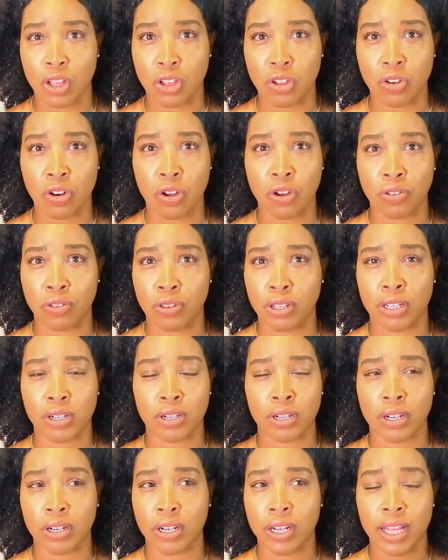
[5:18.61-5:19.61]
You know,
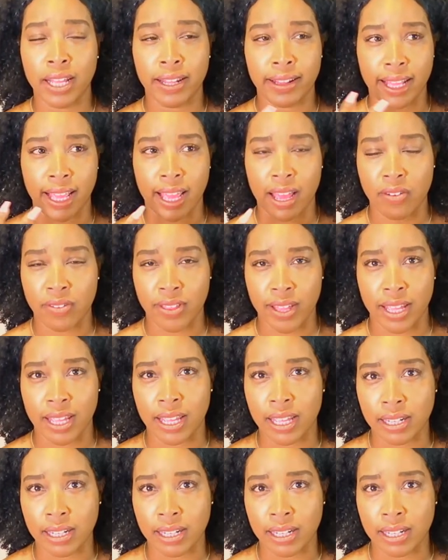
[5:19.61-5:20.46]
they're they have that